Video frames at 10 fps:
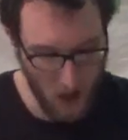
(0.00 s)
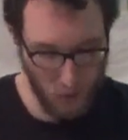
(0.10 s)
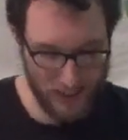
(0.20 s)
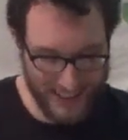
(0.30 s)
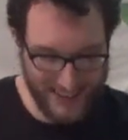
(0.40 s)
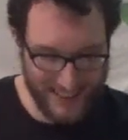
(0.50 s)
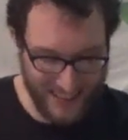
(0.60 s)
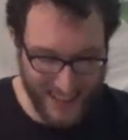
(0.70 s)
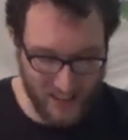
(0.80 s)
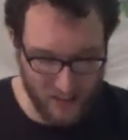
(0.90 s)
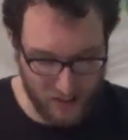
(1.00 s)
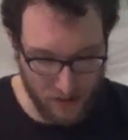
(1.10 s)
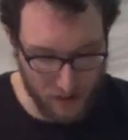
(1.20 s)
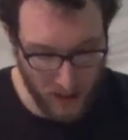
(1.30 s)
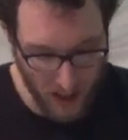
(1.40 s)
With these connections
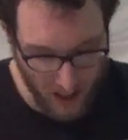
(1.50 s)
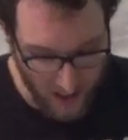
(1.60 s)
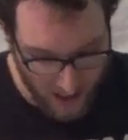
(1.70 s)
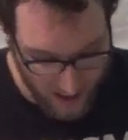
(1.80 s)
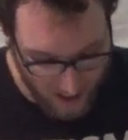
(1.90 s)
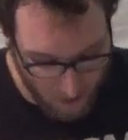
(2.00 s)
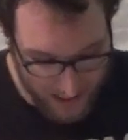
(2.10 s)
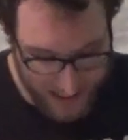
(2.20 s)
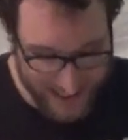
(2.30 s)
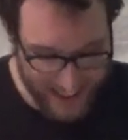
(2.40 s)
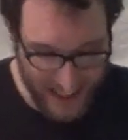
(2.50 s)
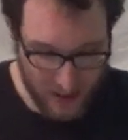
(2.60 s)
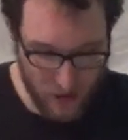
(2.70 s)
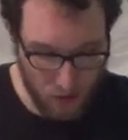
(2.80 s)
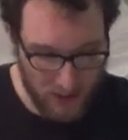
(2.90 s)
to, with these
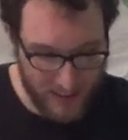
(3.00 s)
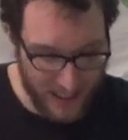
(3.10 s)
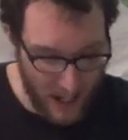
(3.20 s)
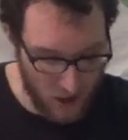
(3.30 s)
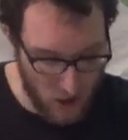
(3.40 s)
connections, we see our